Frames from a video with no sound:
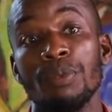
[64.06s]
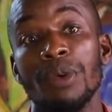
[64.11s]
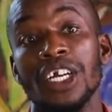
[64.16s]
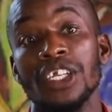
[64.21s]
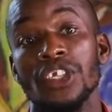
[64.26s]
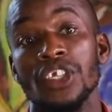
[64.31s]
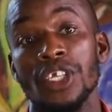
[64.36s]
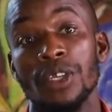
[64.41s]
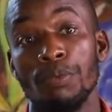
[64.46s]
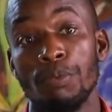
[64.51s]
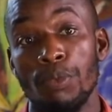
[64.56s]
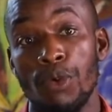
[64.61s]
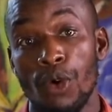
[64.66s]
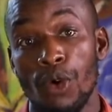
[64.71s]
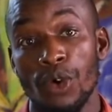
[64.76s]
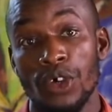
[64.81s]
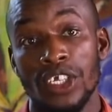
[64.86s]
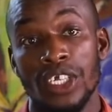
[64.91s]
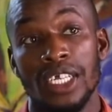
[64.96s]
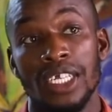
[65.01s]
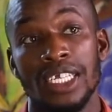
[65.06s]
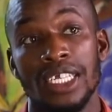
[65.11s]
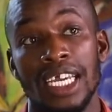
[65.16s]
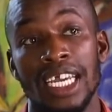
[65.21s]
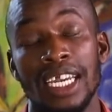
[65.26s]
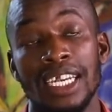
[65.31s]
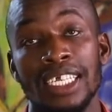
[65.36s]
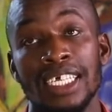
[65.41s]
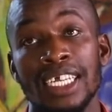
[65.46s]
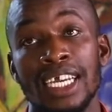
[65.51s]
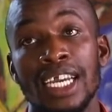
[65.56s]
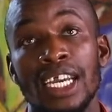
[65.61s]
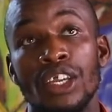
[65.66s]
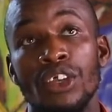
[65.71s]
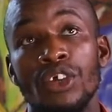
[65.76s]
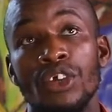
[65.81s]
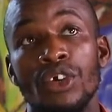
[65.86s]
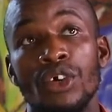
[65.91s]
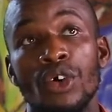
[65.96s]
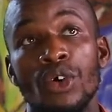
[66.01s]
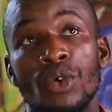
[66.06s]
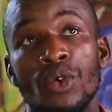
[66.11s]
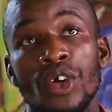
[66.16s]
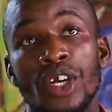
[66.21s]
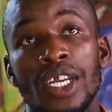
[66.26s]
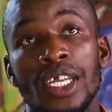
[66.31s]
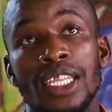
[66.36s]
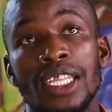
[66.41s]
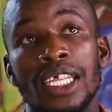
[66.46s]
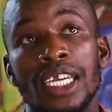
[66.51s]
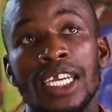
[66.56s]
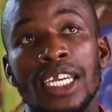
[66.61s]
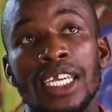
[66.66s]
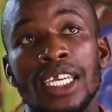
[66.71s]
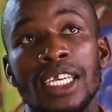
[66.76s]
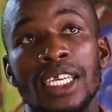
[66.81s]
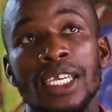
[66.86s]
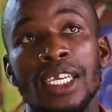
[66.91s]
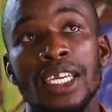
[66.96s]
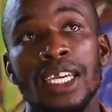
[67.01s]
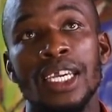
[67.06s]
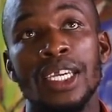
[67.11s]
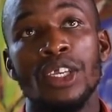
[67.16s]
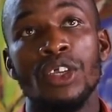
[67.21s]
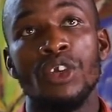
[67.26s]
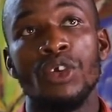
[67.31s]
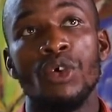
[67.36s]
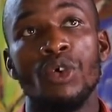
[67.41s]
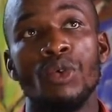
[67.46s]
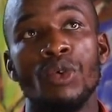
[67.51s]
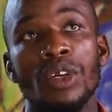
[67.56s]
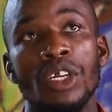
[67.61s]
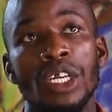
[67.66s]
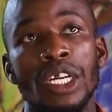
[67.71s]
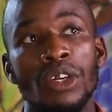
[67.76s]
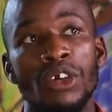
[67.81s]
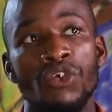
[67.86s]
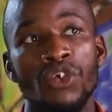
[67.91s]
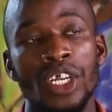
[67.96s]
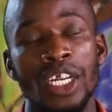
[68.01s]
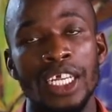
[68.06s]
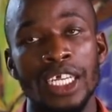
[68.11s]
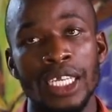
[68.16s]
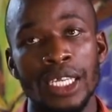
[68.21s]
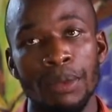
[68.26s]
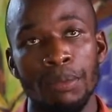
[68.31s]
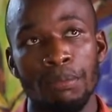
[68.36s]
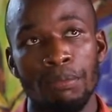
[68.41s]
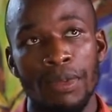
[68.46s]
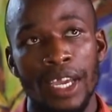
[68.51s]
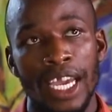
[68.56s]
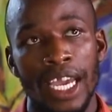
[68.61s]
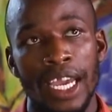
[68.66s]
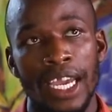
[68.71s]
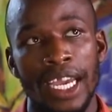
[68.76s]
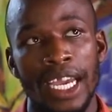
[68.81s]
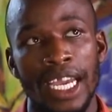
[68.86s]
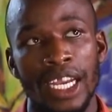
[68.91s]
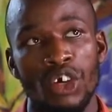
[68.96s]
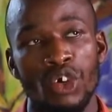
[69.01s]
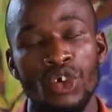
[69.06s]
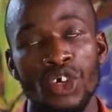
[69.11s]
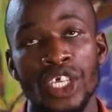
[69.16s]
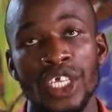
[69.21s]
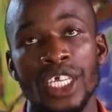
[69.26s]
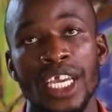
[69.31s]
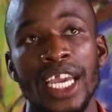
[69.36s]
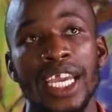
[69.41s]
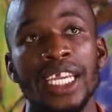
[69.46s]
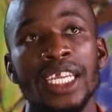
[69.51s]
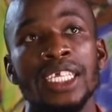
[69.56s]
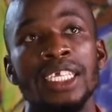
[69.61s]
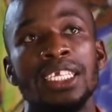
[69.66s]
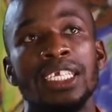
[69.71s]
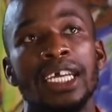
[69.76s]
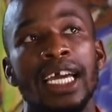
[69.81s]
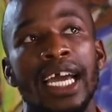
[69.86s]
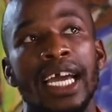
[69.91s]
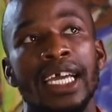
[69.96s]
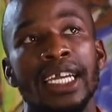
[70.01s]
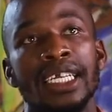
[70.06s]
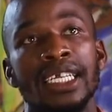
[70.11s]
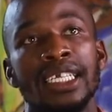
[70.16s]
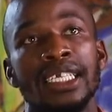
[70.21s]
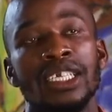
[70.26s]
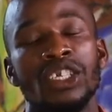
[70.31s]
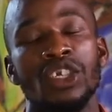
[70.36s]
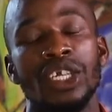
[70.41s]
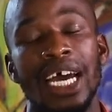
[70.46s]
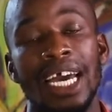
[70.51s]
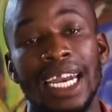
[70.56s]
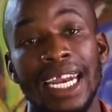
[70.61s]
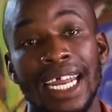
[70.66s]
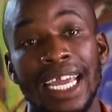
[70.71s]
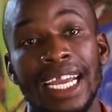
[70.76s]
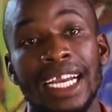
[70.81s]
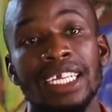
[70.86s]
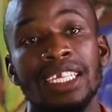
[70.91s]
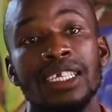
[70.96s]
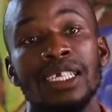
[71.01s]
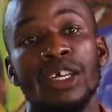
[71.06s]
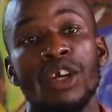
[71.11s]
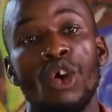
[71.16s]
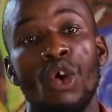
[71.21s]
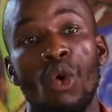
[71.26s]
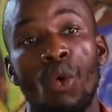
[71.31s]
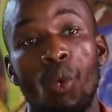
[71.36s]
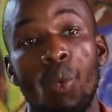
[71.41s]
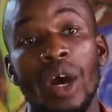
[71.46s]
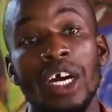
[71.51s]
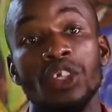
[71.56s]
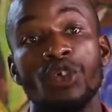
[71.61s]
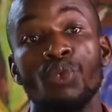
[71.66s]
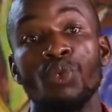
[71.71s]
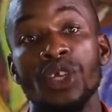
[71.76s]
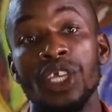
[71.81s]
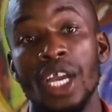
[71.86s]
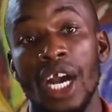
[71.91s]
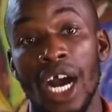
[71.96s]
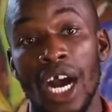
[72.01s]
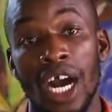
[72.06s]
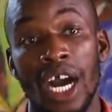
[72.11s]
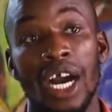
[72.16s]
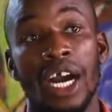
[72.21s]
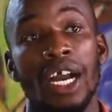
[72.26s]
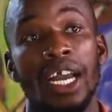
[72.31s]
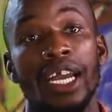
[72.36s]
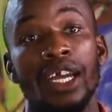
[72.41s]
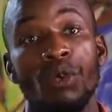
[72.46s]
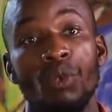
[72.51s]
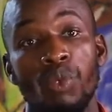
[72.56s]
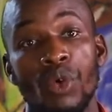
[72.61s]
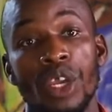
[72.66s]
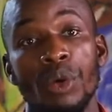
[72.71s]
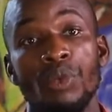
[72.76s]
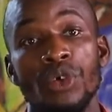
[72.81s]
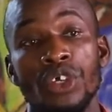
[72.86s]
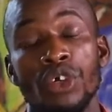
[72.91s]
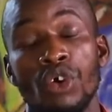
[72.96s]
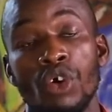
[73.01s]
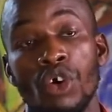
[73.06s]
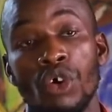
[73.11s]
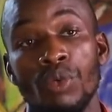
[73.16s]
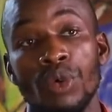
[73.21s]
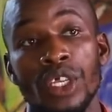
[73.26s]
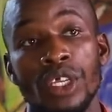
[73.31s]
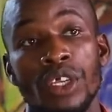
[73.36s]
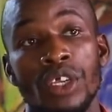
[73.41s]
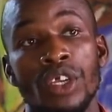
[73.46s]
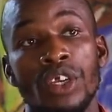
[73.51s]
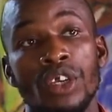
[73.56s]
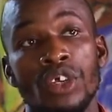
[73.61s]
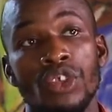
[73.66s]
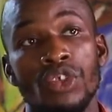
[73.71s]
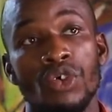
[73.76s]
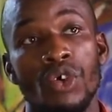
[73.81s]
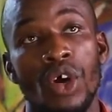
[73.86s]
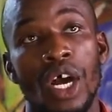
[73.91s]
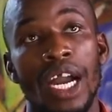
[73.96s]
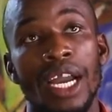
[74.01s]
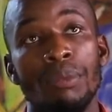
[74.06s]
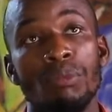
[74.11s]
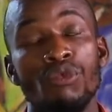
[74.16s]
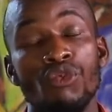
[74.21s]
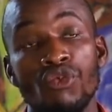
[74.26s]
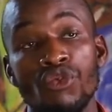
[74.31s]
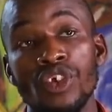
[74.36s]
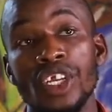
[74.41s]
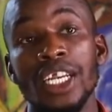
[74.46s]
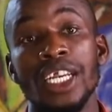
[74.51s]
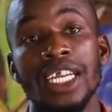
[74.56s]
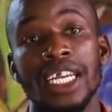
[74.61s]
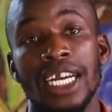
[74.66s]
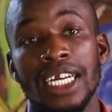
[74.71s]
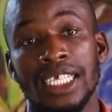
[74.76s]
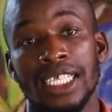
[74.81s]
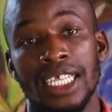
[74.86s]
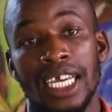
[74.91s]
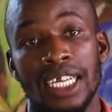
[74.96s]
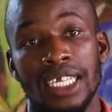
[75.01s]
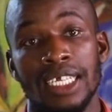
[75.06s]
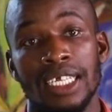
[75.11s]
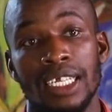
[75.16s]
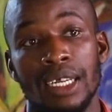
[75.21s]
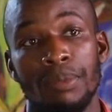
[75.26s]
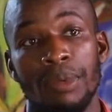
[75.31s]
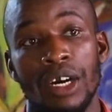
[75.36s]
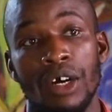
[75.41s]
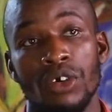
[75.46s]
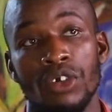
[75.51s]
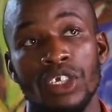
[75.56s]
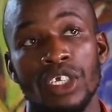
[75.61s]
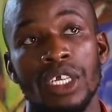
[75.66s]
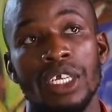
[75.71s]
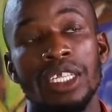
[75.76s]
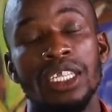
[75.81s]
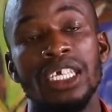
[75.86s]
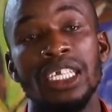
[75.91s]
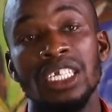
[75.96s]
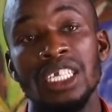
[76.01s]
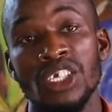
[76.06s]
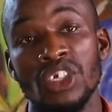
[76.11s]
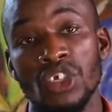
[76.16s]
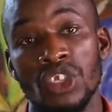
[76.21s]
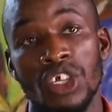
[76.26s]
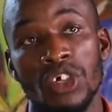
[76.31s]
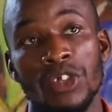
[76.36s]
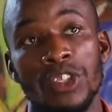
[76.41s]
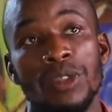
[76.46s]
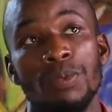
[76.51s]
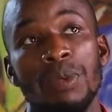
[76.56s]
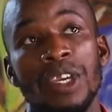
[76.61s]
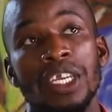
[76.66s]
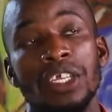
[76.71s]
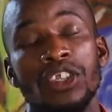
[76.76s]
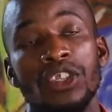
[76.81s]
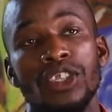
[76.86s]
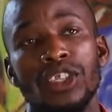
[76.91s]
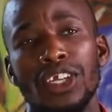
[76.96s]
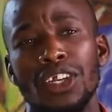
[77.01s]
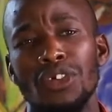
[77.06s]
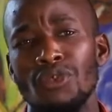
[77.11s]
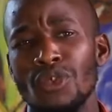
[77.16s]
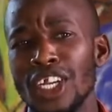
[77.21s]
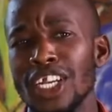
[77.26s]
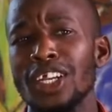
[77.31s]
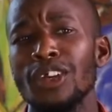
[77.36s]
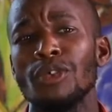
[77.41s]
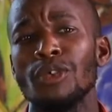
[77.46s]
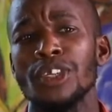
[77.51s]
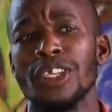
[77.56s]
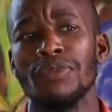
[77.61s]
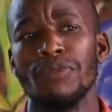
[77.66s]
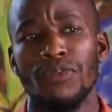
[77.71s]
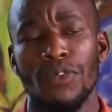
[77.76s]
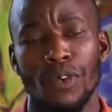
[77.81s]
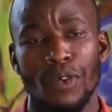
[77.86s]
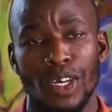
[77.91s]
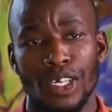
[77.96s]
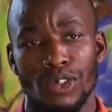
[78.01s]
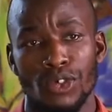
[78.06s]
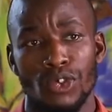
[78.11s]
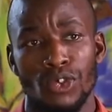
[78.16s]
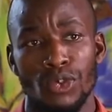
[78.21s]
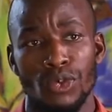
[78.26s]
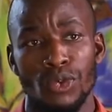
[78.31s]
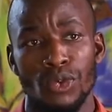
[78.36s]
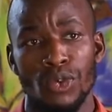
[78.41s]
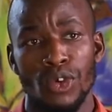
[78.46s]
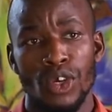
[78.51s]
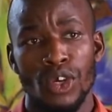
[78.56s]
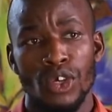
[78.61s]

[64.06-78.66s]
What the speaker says: much important, and you know, they, you know, really create and direct what we are and where we're going. So I'm really excited about the digital space, really looking forward to